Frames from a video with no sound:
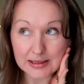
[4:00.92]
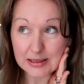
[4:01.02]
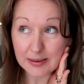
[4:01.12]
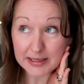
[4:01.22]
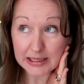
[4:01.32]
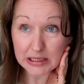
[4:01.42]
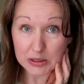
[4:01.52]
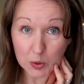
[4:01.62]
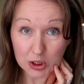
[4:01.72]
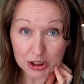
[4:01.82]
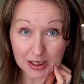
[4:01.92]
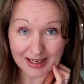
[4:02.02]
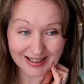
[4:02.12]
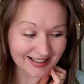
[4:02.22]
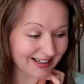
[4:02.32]
some in the dishwasher,
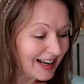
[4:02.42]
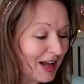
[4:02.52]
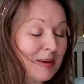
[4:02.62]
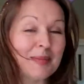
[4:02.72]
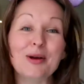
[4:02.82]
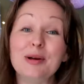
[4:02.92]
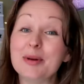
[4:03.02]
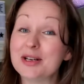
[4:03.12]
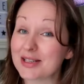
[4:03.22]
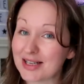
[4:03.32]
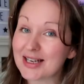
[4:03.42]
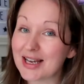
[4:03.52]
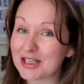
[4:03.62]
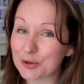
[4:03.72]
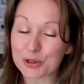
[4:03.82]
but only because they
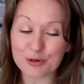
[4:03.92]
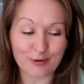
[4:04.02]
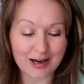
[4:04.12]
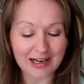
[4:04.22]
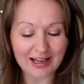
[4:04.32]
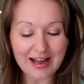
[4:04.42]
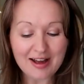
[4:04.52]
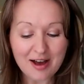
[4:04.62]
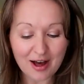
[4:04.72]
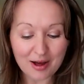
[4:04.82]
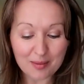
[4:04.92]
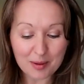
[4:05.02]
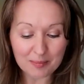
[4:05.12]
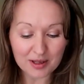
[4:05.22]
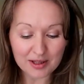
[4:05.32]
say dishwasher friendly.
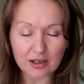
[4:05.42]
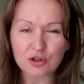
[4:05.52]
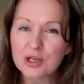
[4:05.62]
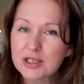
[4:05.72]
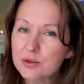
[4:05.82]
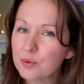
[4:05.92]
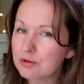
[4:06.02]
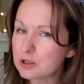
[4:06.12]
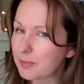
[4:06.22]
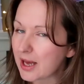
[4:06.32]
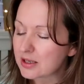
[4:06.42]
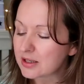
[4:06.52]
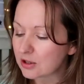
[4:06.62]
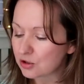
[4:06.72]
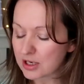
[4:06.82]
But they are treated with respect,
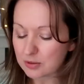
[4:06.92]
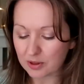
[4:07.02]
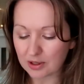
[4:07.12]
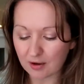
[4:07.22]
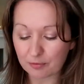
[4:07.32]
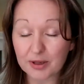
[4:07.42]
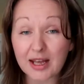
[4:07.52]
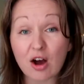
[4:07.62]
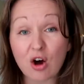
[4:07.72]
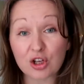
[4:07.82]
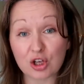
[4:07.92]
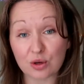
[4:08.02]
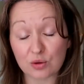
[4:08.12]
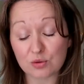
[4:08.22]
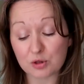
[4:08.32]
they are treated with love, but they are
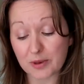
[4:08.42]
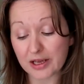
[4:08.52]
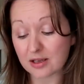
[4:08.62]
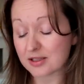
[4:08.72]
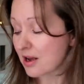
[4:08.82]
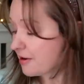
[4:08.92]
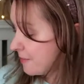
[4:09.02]
used, because